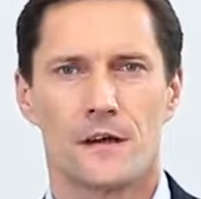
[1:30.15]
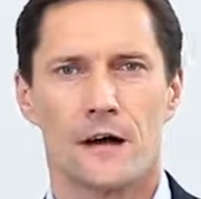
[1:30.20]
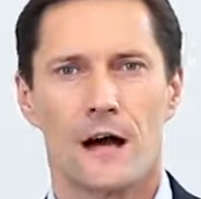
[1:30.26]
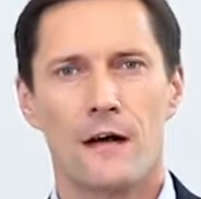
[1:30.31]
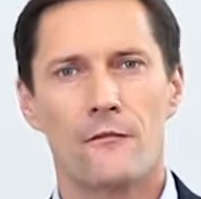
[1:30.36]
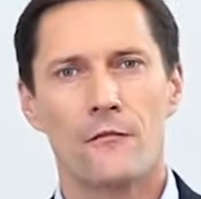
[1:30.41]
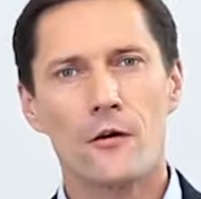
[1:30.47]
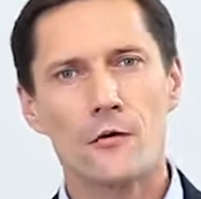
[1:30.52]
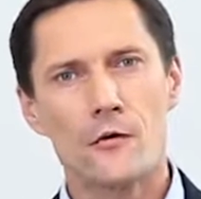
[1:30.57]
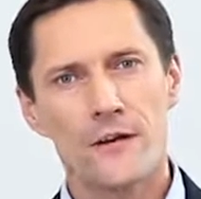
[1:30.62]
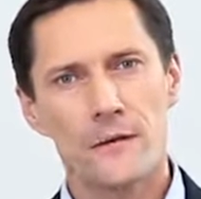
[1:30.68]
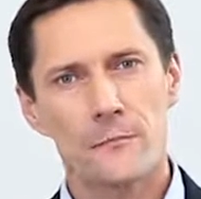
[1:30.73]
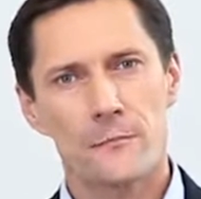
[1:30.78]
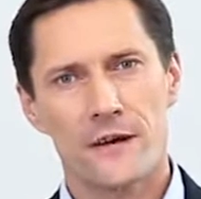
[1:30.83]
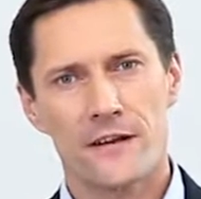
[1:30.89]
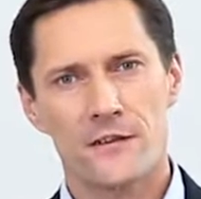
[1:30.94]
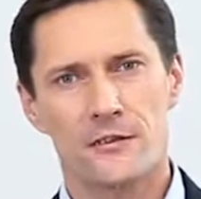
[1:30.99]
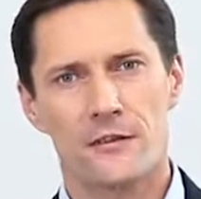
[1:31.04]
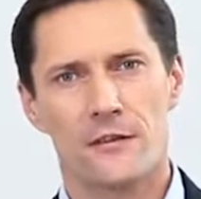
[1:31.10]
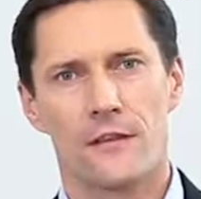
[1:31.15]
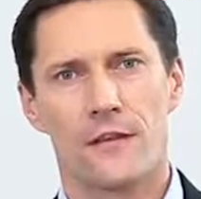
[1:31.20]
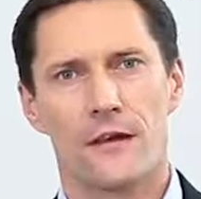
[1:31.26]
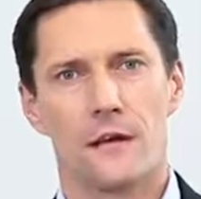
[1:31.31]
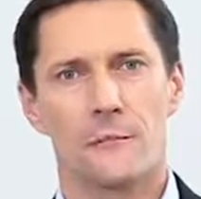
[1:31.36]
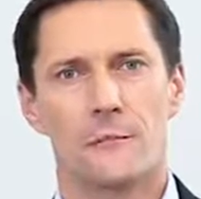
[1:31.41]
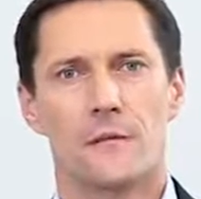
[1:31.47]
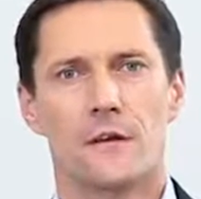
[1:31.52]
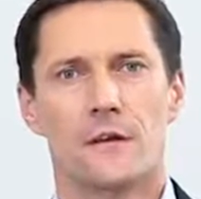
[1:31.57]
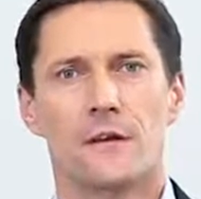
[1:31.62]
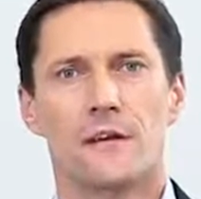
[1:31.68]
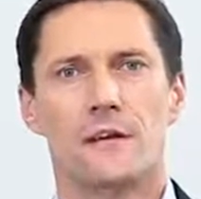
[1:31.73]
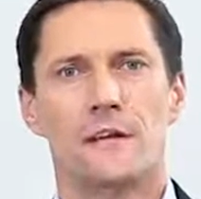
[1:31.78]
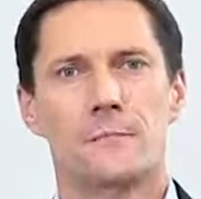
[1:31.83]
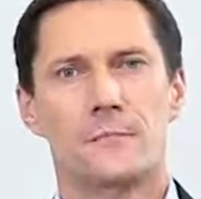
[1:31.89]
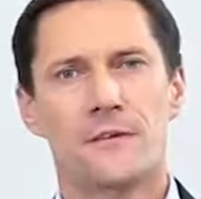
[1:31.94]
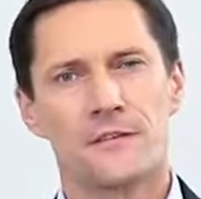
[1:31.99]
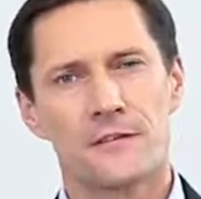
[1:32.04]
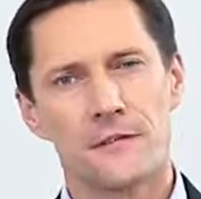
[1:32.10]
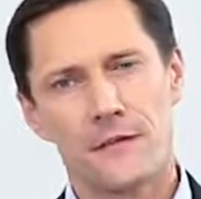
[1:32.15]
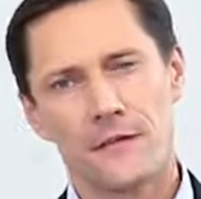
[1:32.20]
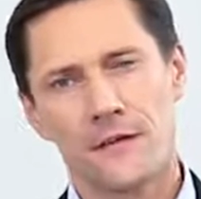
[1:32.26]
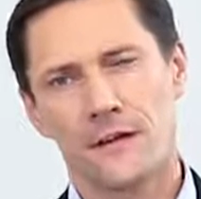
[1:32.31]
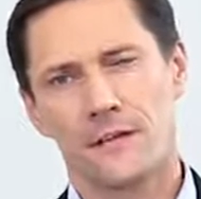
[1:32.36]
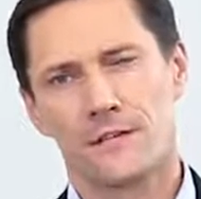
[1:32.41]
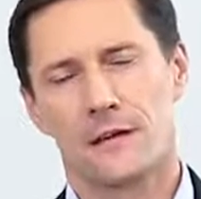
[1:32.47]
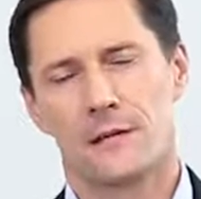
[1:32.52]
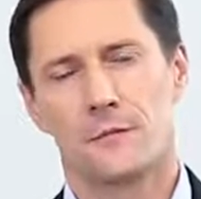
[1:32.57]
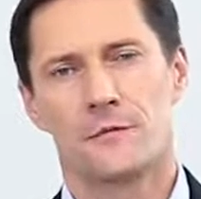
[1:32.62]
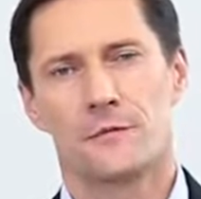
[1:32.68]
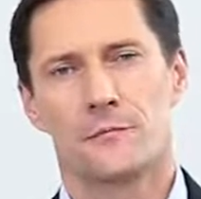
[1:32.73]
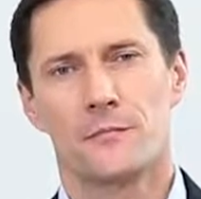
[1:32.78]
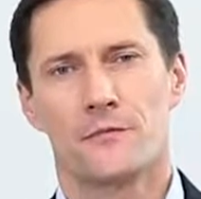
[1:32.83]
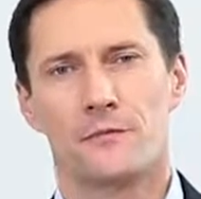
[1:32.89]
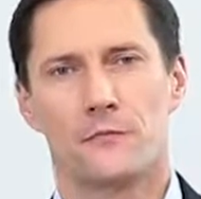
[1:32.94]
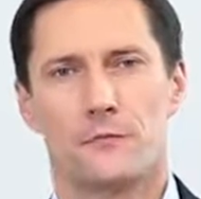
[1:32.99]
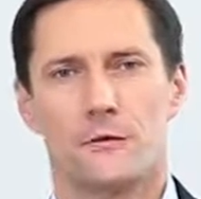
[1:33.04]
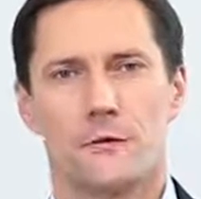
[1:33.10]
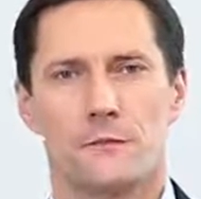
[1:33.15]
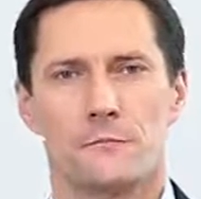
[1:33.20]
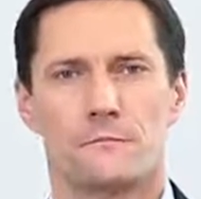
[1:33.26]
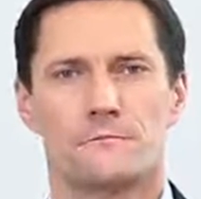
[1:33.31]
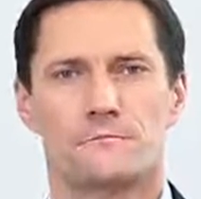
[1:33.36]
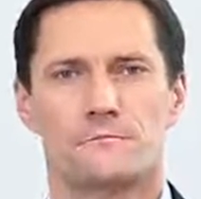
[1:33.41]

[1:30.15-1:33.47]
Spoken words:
I've already mentioned them in specific examples before.